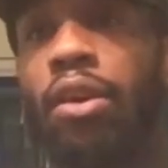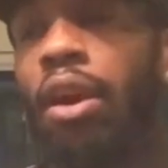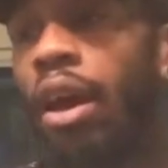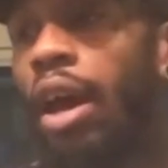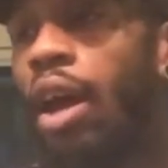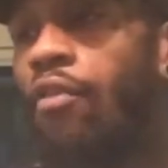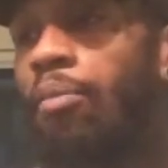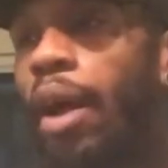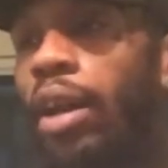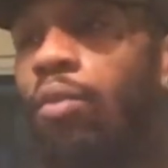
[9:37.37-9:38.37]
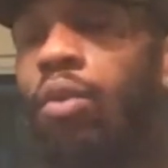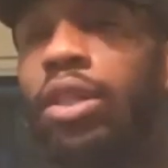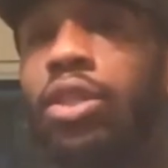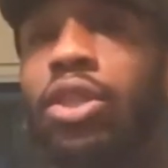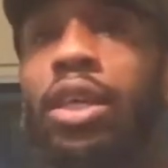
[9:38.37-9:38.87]
Everybody wants a
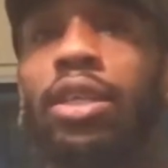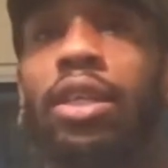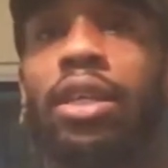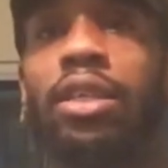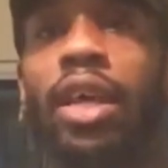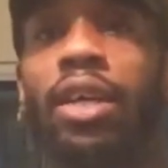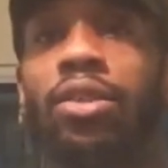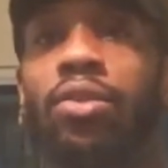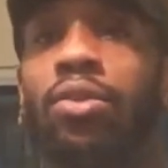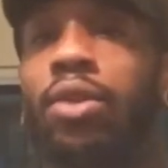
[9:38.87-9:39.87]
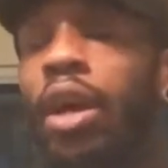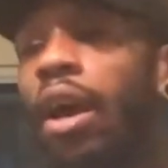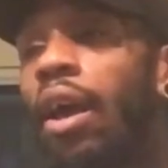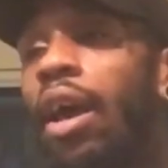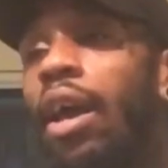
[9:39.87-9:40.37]
chance to get tattooed,
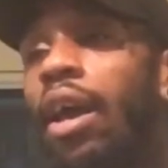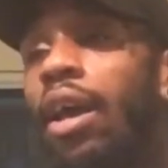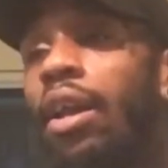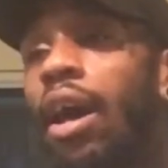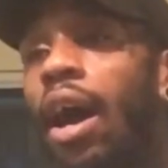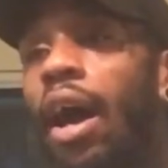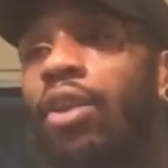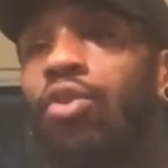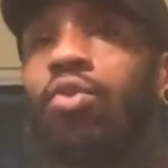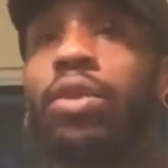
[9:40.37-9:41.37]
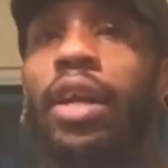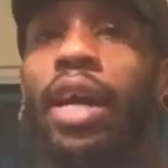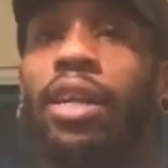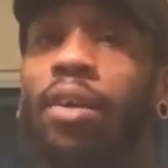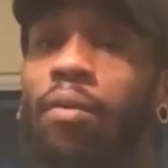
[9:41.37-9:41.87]
and I knew that I
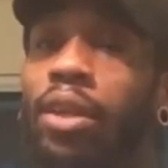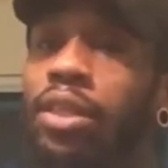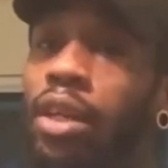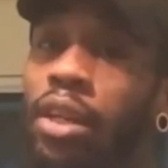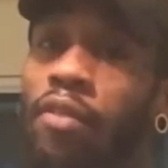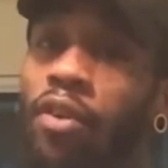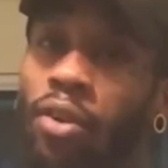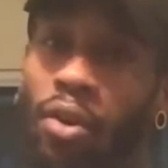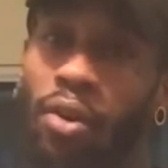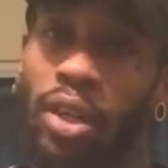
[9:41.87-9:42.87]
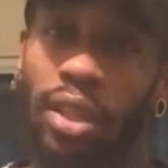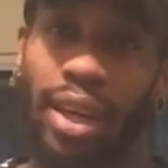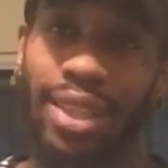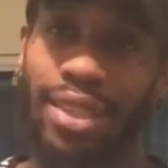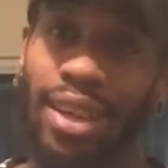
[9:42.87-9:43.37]
didn't want to stay there for long, because like I
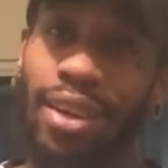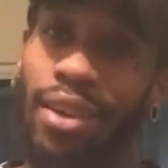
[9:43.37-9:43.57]
said,